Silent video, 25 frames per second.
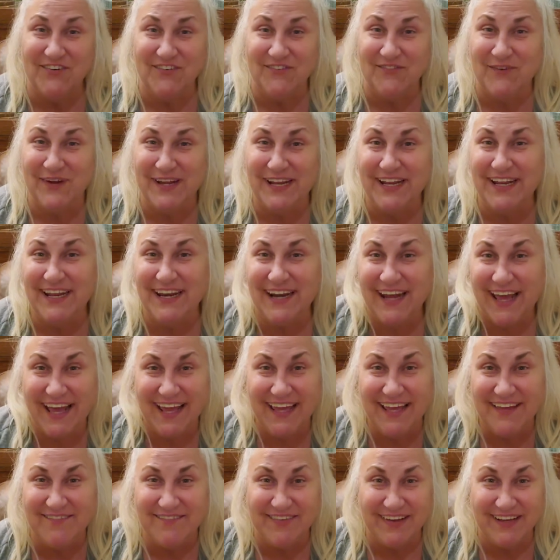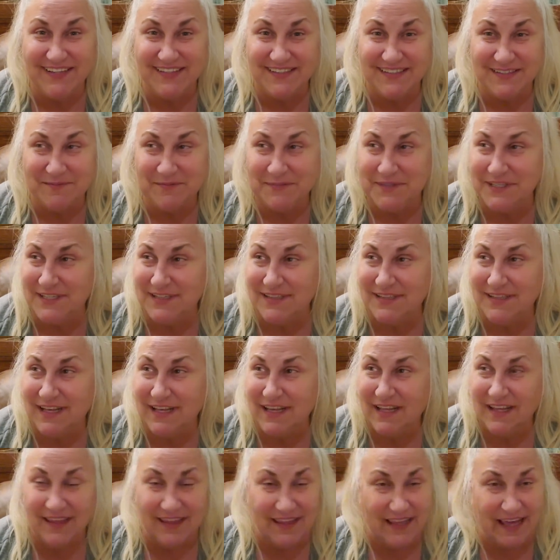when I can find something,
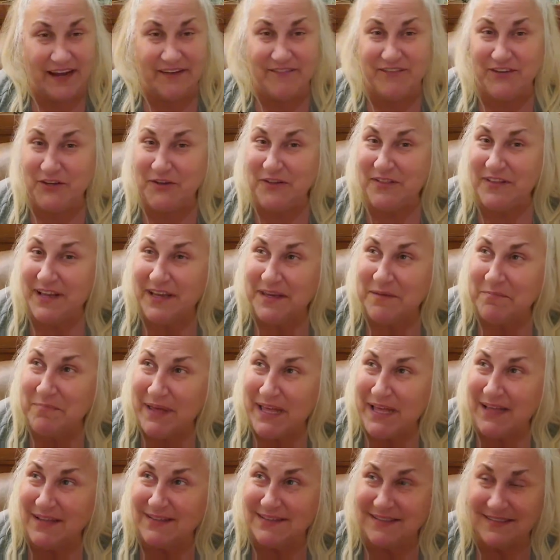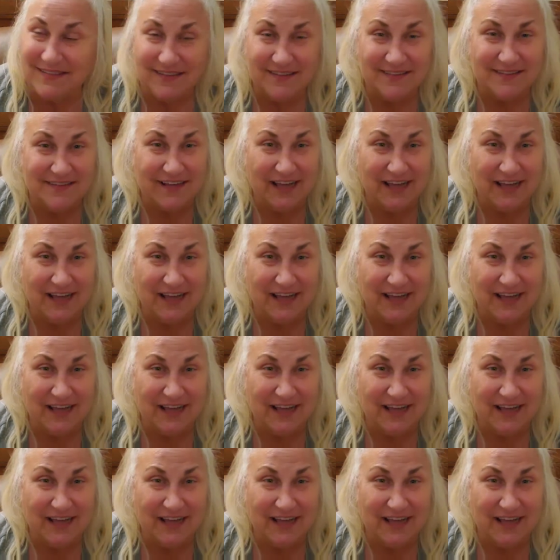a lot of you like bells.